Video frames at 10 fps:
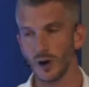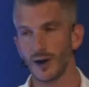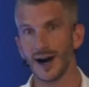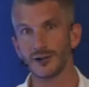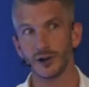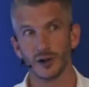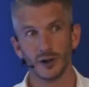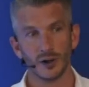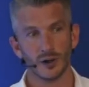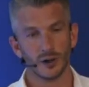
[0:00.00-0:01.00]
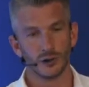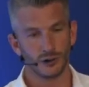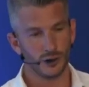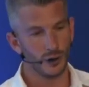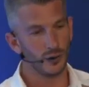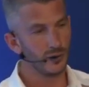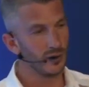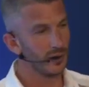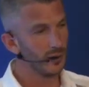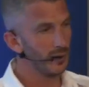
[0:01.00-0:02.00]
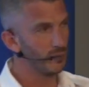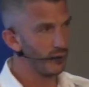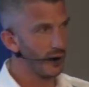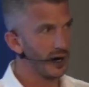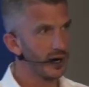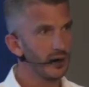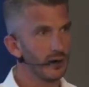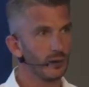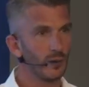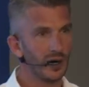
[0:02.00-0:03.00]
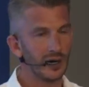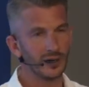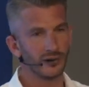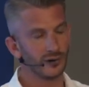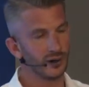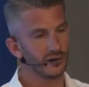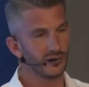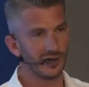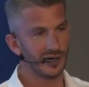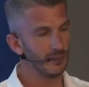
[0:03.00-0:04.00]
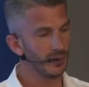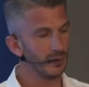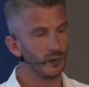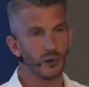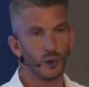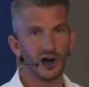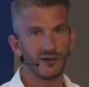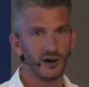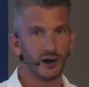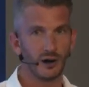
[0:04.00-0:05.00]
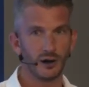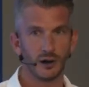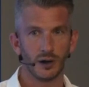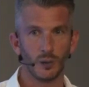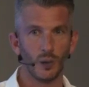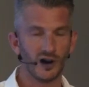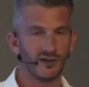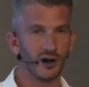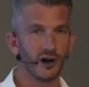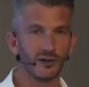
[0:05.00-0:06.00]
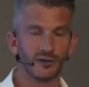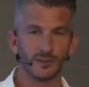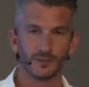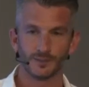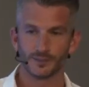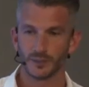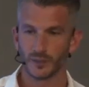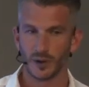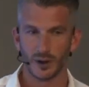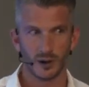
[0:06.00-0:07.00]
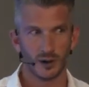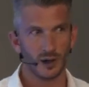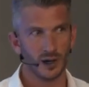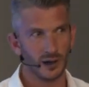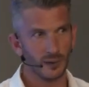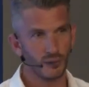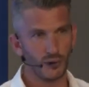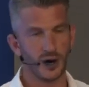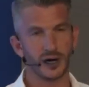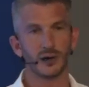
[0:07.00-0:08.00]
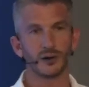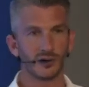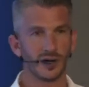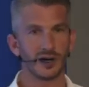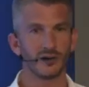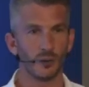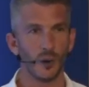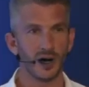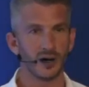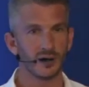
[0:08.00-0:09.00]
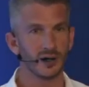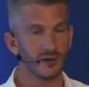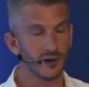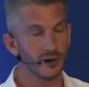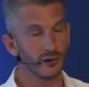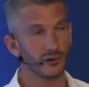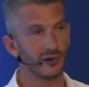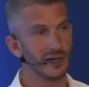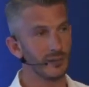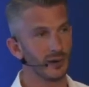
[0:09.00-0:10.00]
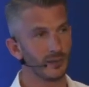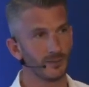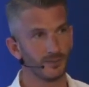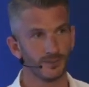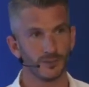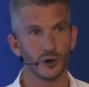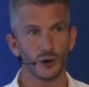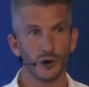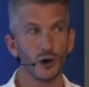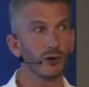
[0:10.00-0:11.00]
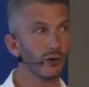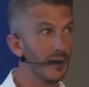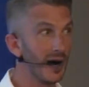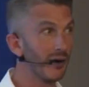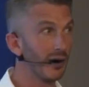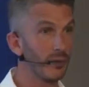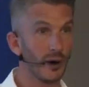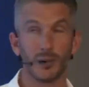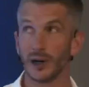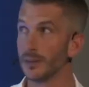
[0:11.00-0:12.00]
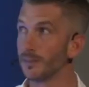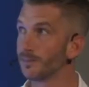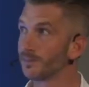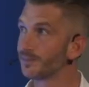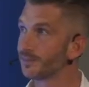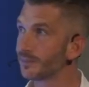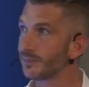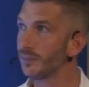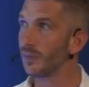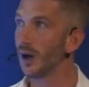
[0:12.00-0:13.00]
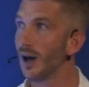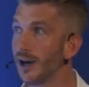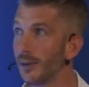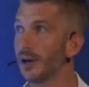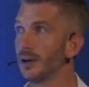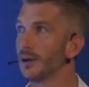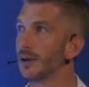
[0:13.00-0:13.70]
that showed the brain while it's asleep with Wi-Fi on and Wi-Fi off. and the brain looks like it's awake, even though you're asleep. You're not repairing properly. Anyway,